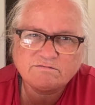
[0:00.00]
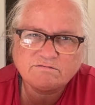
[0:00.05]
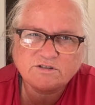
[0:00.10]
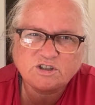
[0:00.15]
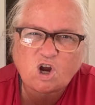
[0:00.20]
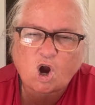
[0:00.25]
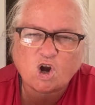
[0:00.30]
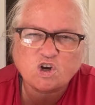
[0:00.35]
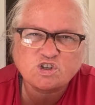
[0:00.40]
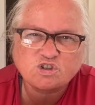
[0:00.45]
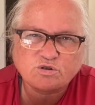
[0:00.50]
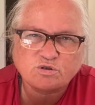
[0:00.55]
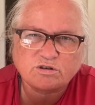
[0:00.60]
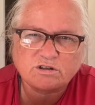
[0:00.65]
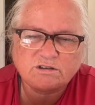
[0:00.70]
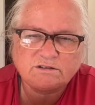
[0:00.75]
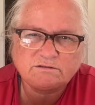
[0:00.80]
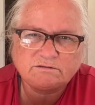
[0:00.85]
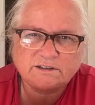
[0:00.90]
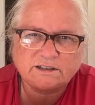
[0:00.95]
yarn
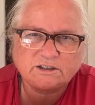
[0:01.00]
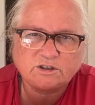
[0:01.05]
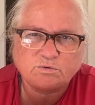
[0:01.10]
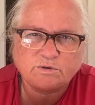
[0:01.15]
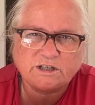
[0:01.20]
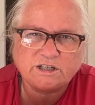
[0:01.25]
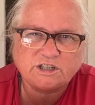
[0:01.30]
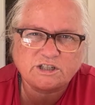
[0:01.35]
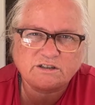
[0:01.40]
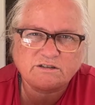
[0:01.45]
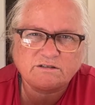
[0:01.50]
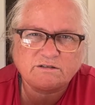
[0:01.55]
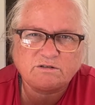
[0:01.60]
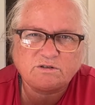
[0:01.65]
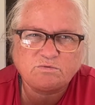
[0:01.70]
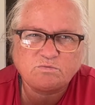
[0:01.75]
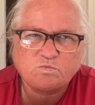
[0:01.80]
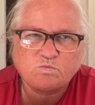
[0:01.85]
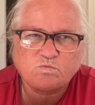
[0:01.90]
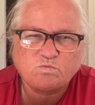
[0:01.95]
store, a
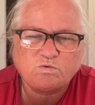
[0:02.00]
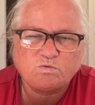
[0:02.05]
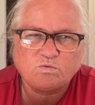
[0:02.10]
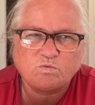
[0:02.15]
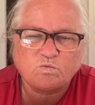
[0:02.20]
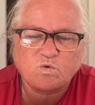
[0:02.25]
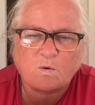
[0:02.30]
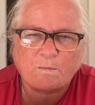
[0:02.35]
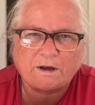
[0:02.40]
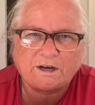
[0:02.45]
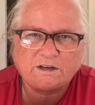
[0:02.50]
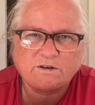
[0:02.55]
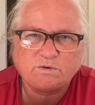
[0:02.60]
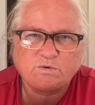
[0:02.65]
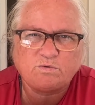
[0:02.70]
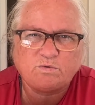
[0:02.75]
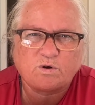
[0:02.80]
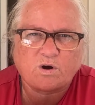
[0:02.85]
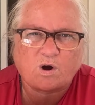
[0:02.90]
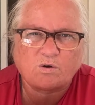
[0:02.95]
Norwegian woman
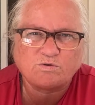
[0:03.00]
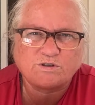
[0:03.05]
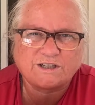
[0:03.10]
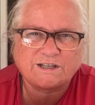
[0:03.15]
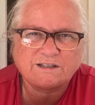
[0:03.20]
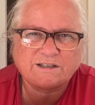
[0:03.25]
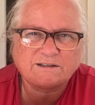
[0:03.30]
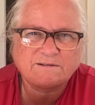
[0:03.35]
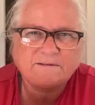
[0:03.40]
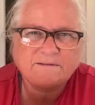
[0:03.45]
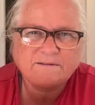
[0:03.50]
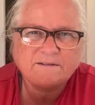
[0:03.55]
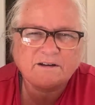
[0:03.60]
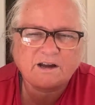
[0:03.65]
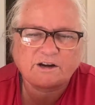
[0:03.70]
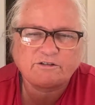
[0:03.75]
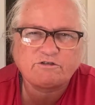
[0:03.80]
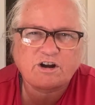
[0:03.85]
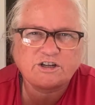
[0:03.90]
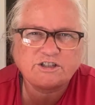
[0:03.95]
who owns it
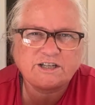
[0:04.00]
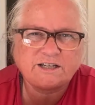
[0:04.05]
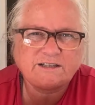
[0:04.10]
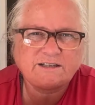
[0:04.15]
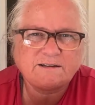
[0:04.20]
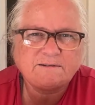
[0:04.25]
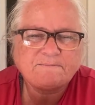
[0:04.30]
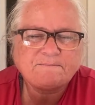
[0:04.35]
and runs it.